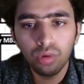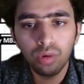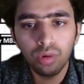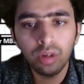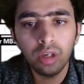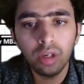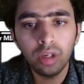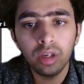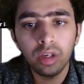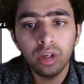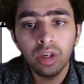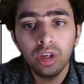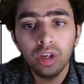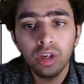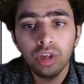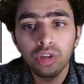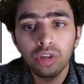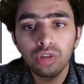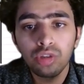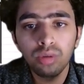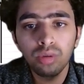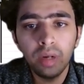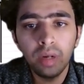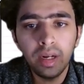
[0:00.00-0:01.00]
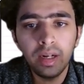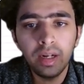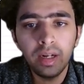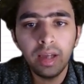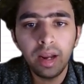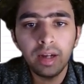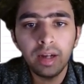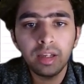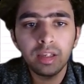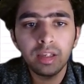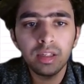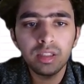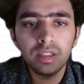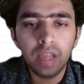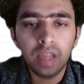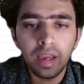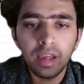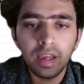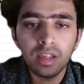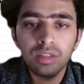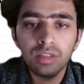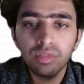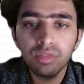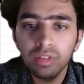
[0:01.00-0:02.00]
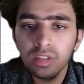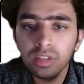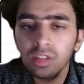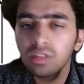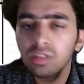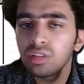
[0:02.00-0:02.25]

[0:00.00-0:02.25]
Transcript: Okay, so in that case, as we